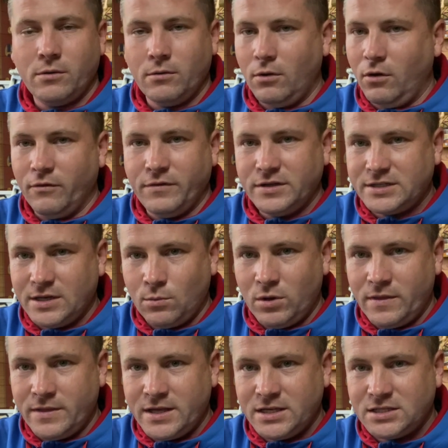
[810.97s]
obviously win
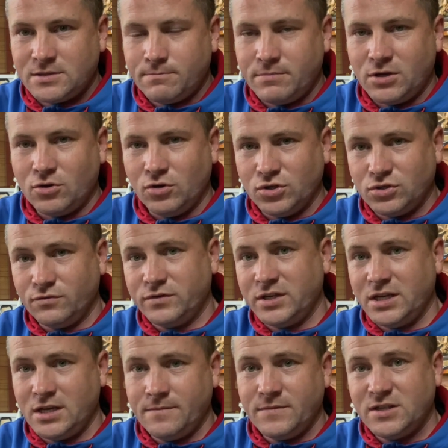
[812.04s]
this because of
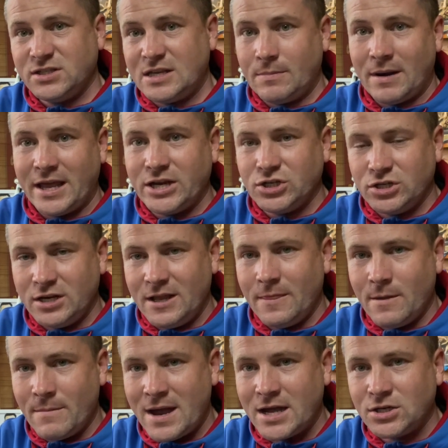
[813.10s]
the stipulation in the
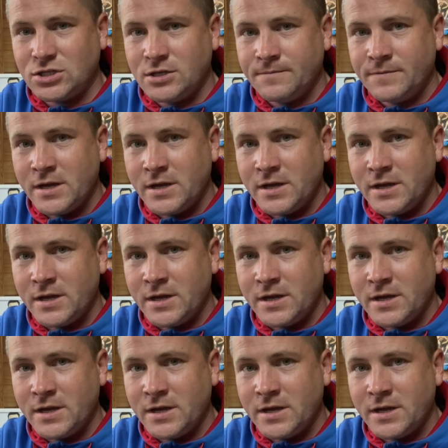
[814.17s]
match.